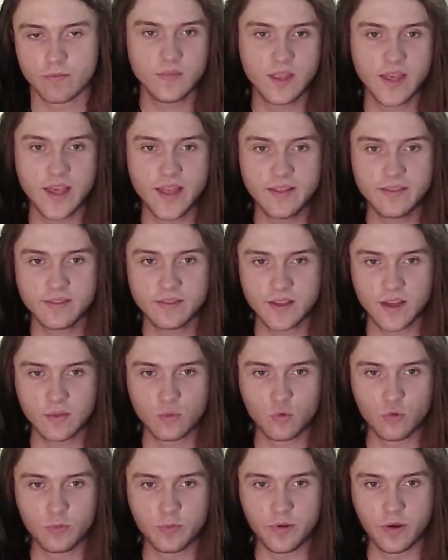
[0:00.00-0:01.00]
And that
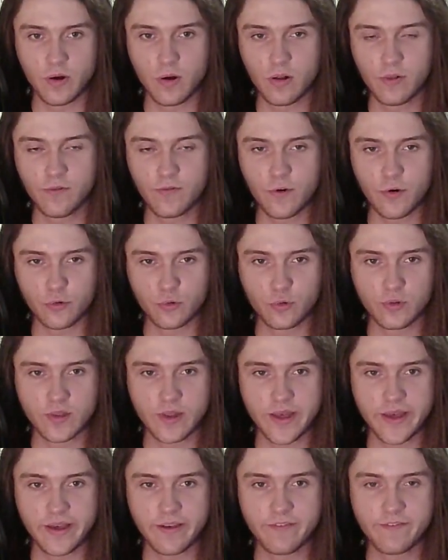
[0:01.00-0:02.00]
would be all for today.